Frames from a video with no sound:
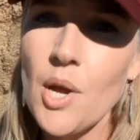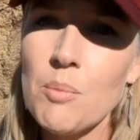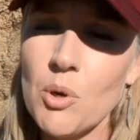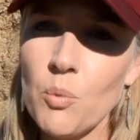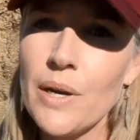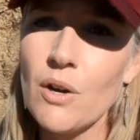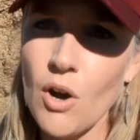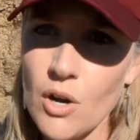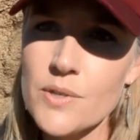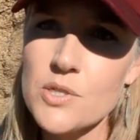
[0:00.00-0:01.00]
but we are
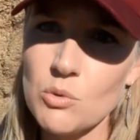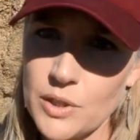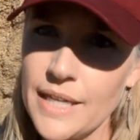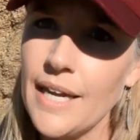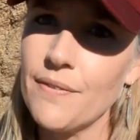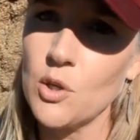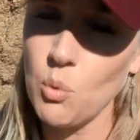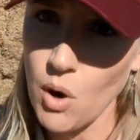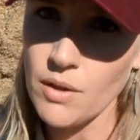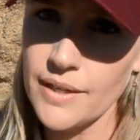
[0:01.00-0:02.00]
also looking at the
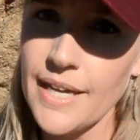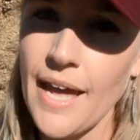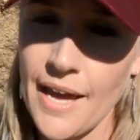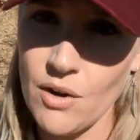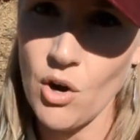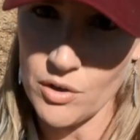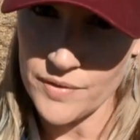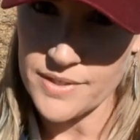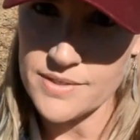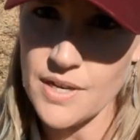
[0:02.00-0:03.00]
quality at
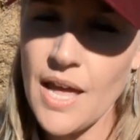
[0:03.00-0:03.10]
harvest.